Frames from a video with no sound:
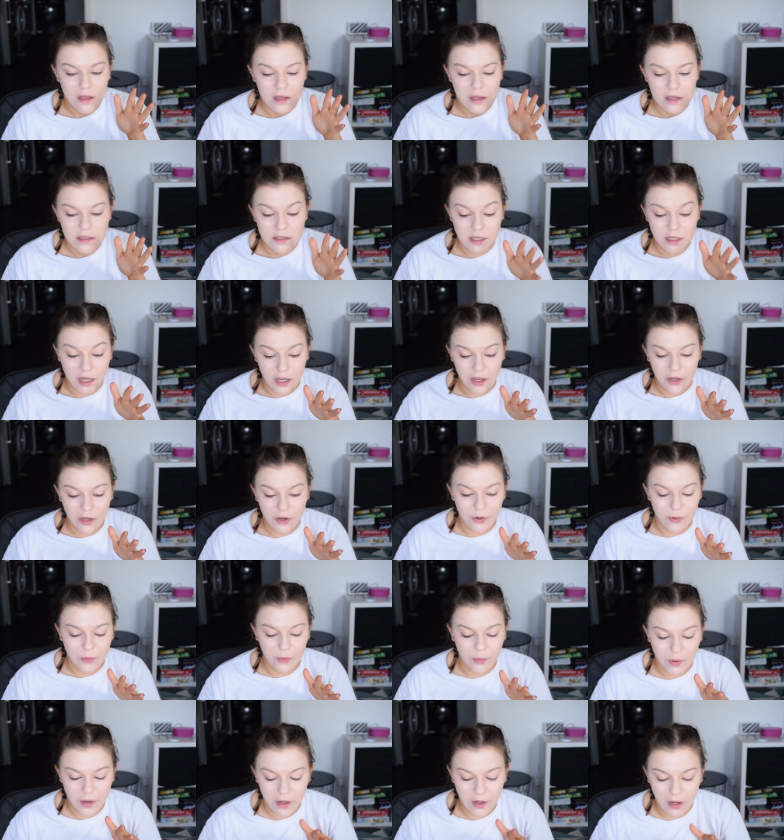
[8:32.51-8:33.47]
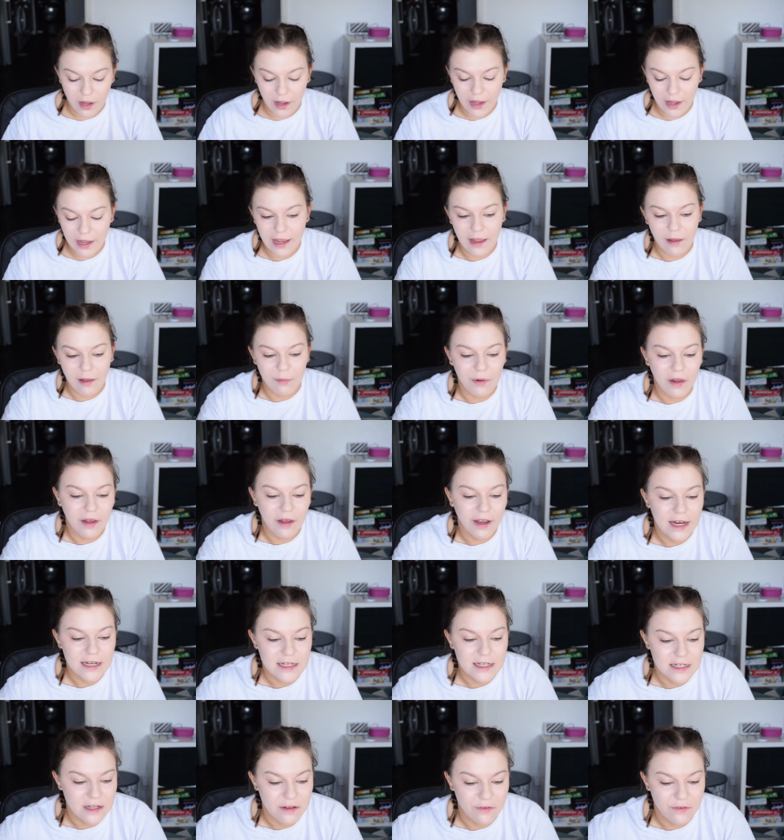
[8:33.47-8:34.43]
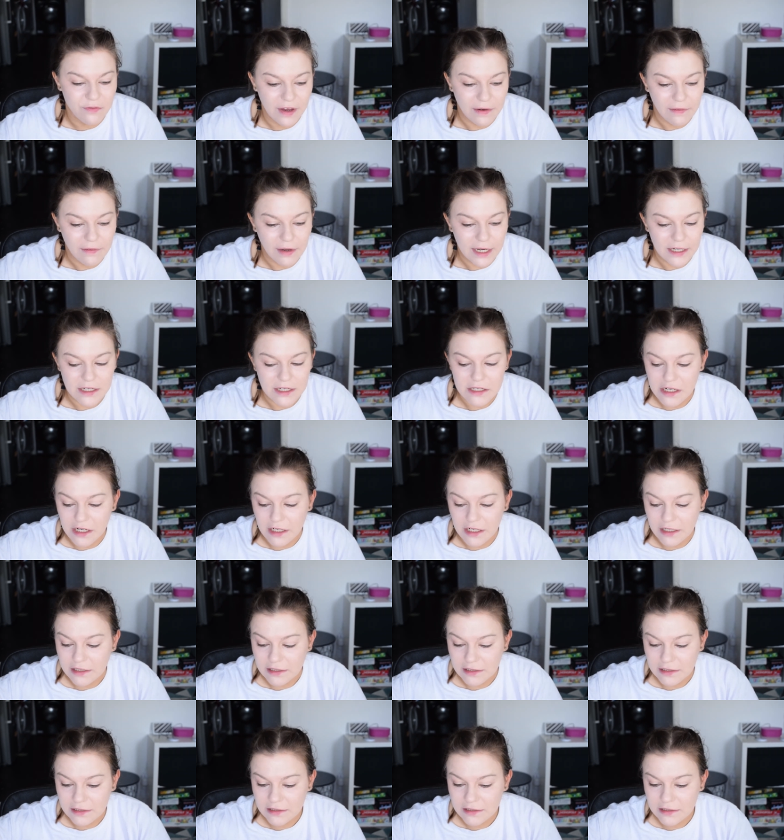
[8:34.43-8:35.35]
So I applied another foundation